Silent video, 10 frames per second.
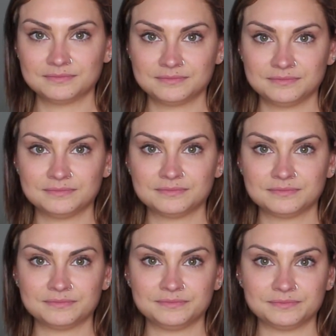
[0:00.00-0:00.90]

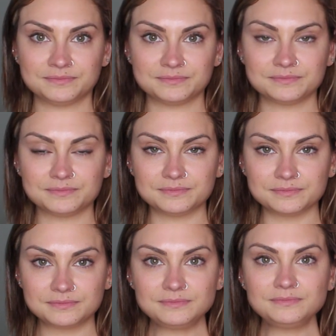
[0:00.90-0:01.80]

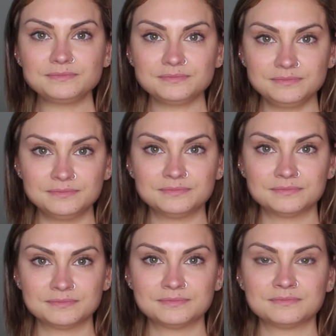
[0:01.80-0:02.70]

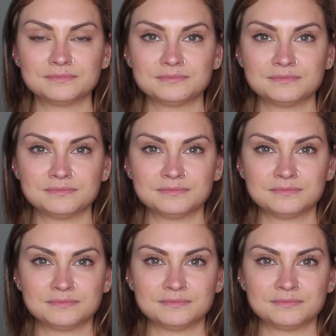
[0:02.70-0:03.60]

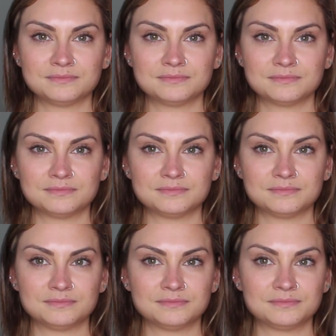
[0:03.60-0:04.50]

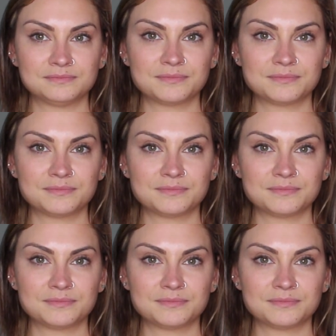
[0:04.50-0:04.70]
This person isn't speaking.